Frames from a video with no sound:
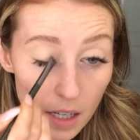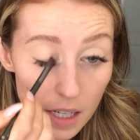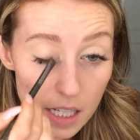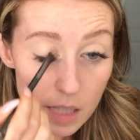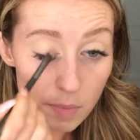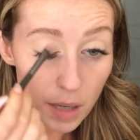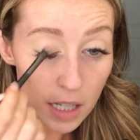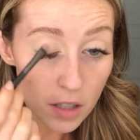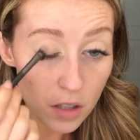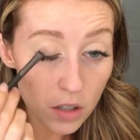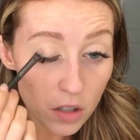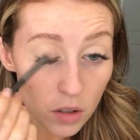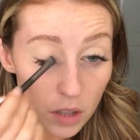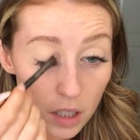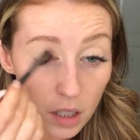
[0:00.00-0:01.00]
is best
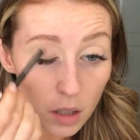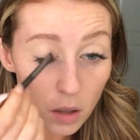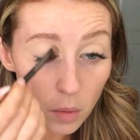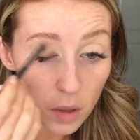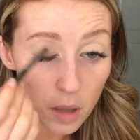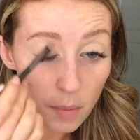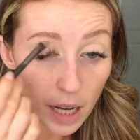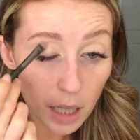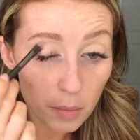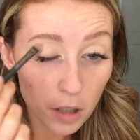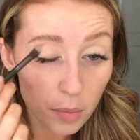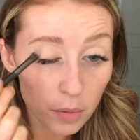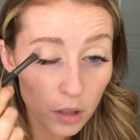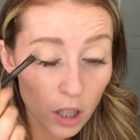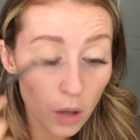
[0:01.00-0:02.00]
suited with a
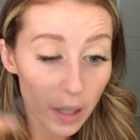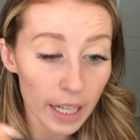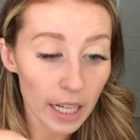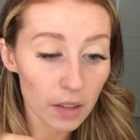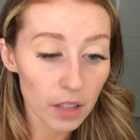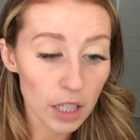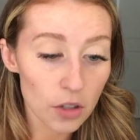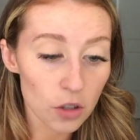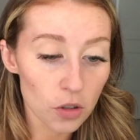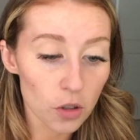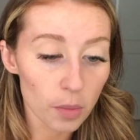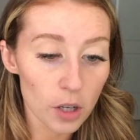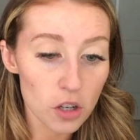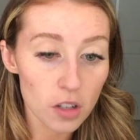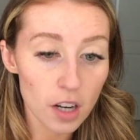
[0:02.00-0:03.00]
MacBook Pro. I can't really do
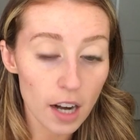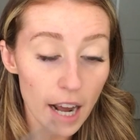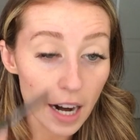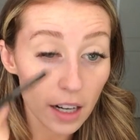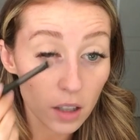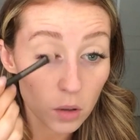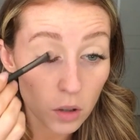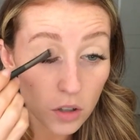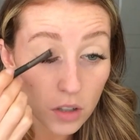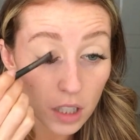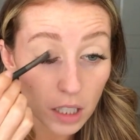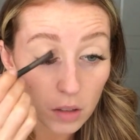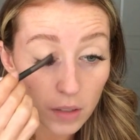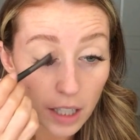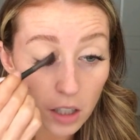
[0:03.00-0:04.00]
too much on an Air or just
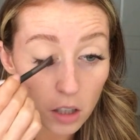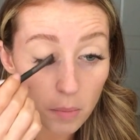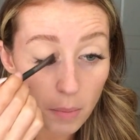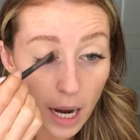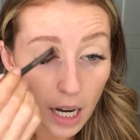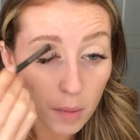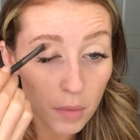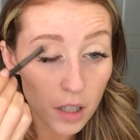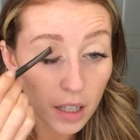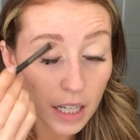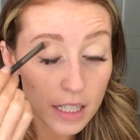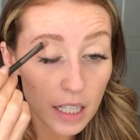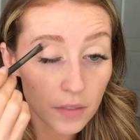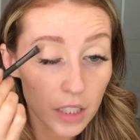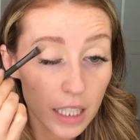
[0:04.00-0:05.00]
like a regular MacBook.
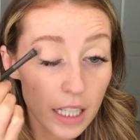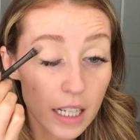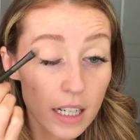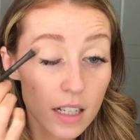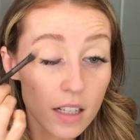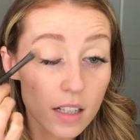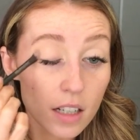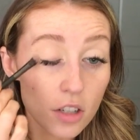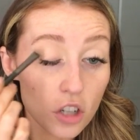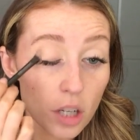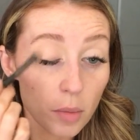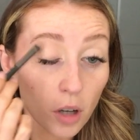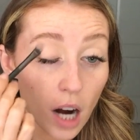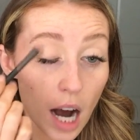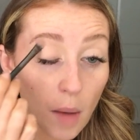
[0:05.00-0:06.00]
It definitely is a
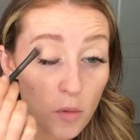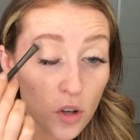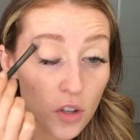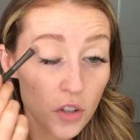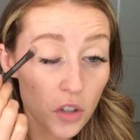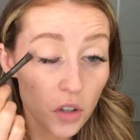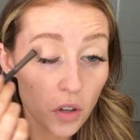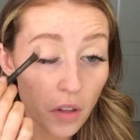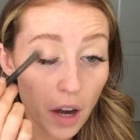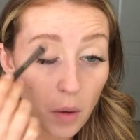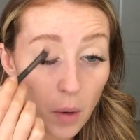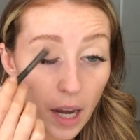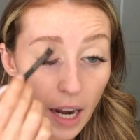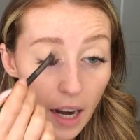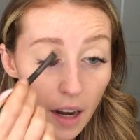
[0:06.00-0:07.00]
cheaper option to go that
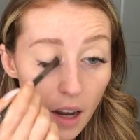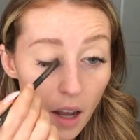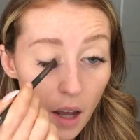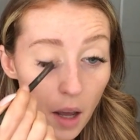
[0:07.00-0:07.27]
way,